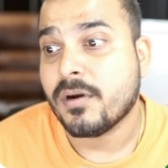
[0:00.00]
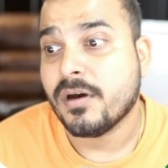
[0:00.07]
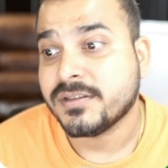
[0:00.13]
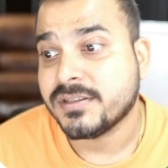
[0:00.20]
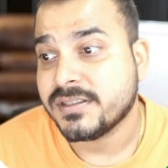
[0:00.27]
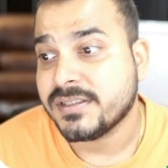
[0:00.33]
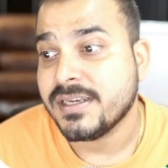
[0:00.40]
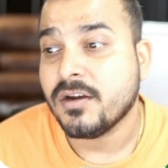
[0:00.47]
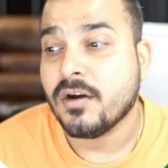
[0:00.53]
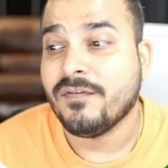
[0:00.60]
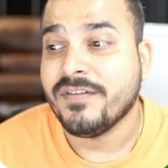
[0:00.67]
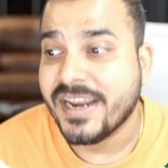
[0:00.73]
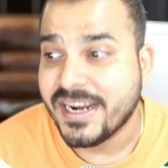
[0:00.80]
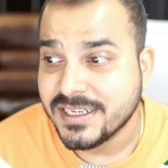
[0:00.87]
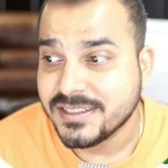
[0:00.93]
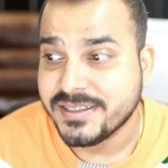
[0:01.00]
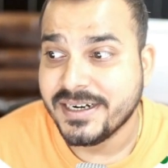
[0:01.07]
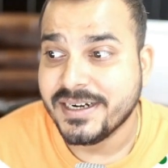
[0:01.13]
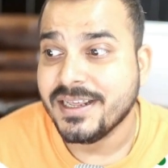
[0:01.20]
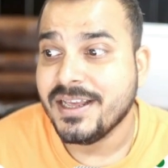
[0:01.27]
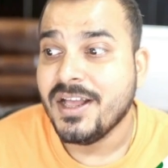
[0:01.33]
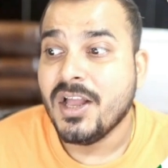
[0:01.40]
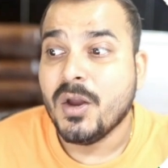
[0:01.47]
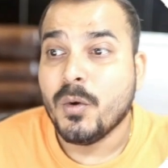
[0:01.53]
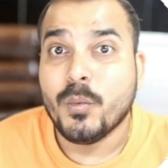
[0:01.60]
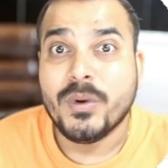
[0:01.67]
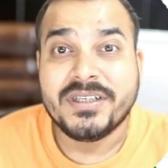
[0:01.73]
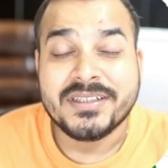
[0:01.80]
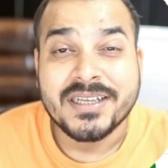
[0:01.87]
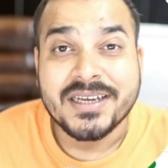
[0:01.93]
processing of dataset
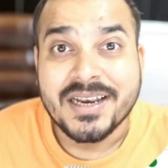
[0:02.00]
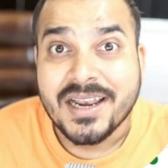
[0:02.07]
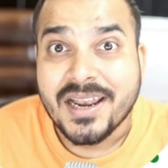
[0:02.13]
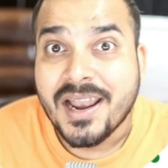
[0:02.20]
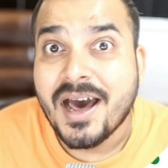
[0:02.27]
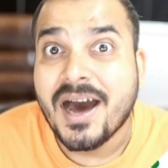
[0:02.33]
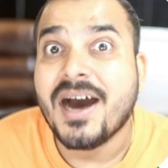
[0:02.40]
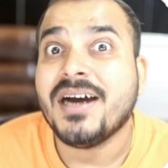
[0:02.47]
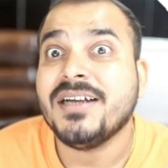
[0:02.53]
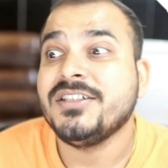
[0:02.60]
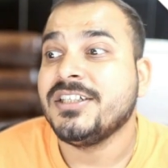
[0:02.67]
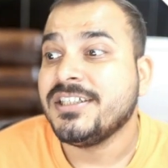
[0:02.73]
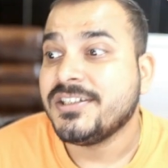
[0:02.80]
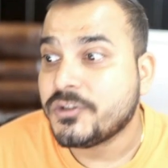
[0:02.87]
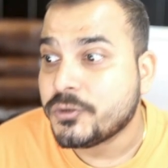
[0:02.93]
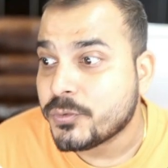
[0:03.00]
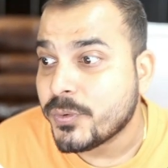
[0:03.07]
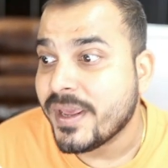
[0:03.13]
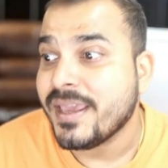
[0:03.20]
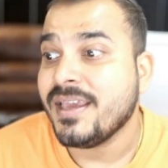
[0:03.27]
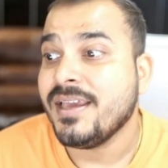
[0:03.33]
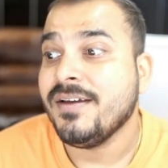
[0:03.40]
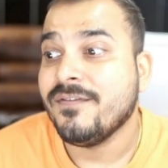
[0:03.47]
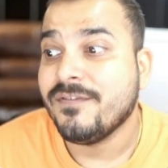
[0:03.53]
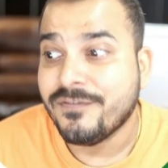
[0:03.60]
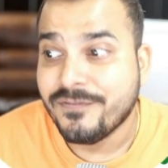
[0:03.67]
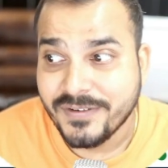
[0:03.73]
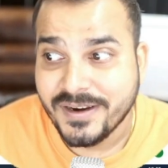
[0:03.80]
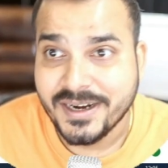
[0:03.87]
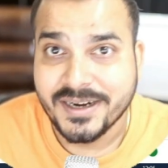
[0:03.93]
with large string
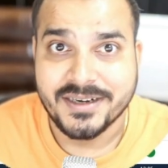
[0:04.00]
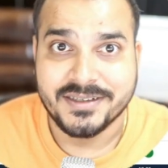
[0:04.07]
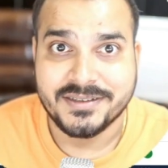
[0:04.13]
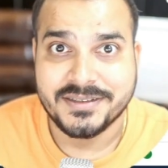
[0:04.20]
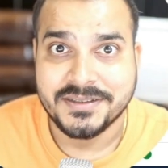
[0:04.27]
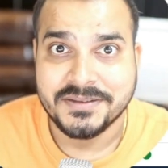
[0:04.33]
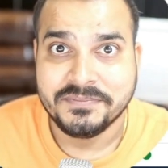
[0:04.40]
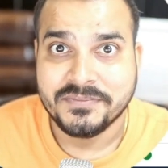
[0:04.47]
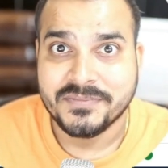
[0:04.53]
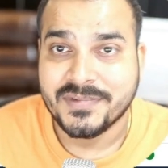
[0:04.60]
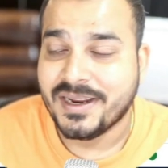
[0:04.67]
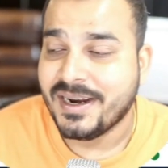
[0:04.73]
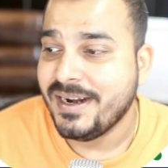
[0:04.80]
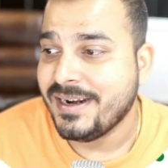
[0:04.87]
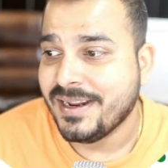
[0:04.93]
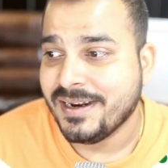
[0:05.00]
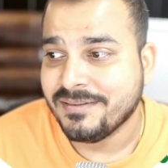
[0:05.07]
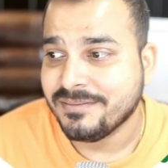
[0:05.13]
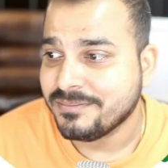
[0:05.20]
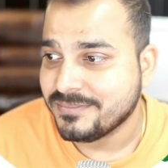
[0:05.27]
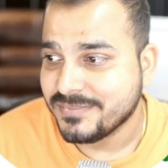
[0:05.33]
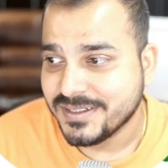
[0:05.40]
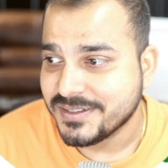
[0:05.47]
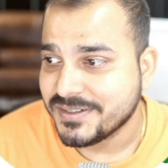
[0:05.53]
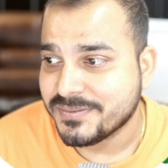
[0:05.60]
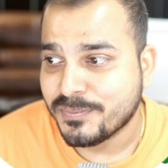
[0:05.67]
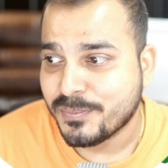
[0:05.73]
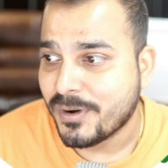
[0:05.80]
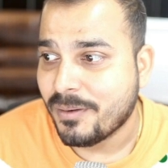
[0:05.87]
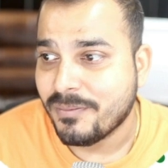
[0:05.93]
fields, right? And this
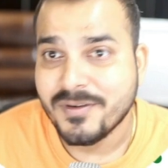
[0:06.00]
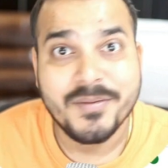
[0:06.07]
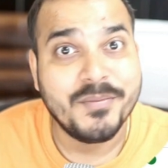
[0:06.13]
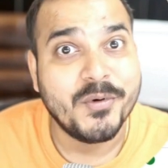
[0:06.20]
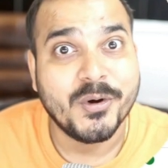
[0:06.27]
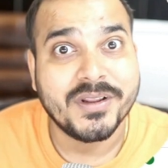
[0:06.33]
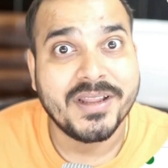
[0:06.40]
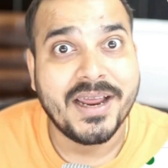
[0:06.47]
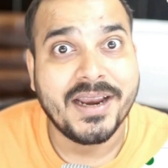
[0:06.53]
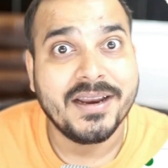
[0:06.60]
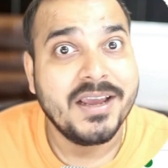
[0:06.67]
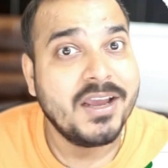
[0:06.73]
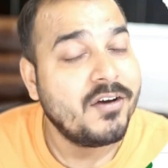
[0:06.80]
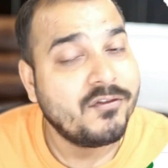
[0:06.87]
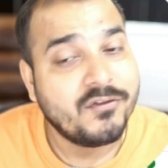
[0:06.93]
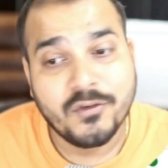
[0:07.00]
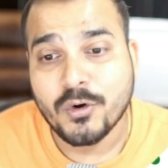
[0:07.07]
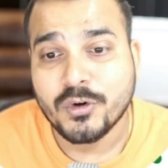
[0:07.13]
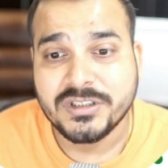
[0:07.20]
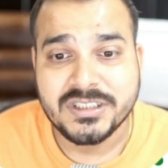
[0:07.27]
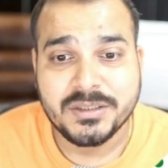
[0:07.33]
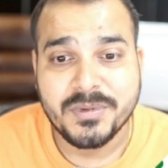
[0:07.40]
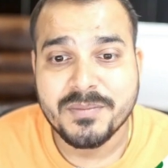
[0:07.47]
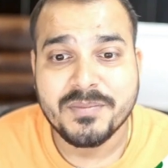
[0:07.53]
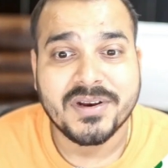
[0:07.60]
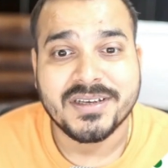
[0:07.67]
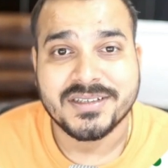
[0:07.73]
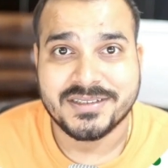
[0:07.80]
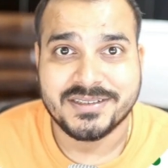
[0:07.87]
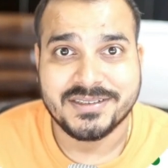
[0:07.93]
is probably more than 4 GB
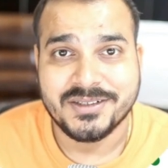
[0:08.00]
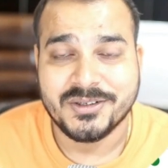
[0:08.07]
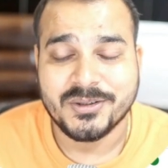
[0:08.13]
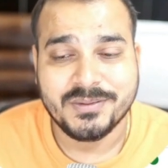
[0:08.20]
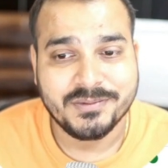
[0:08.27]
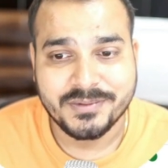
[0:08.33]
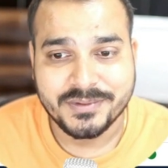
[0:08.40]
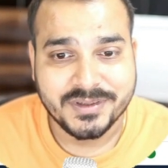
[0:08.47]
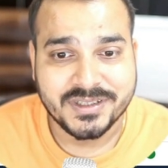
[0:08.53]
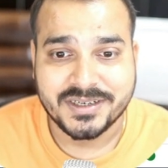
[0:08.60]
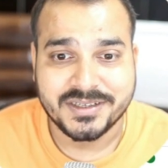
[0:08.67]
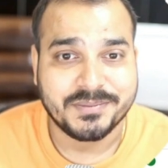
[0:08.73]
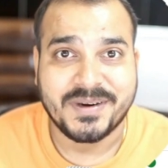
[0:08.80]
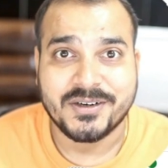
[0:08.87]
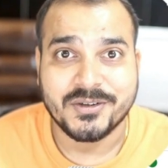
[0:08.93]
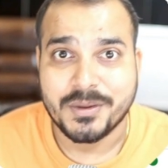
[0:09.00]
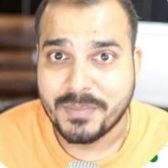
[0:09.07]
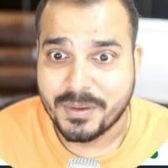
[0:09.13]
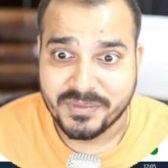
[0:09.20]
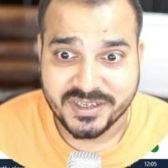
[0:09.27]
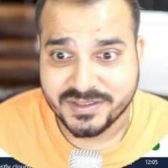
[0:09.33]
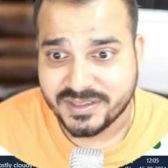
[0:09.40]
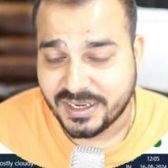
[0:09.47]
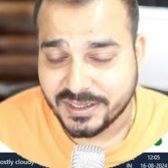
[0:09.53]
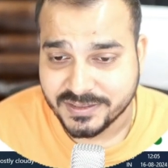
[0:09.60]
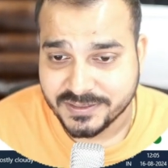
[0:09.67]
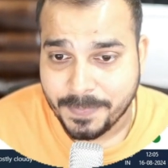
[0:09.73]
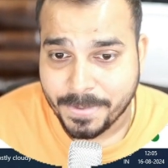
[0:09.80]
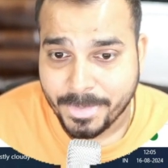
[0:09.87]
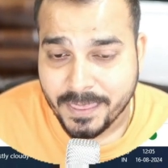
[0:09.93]
plus, you know, with respect to the memory
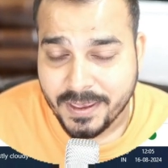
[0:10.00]
size.